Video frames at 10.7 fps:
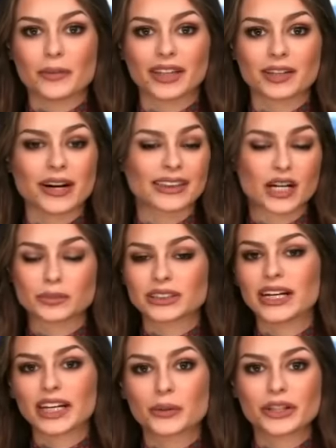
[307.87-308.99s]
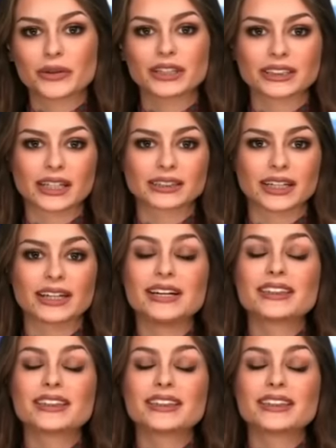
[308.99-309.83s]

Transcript: And the fact that I'm sitting here with you discussing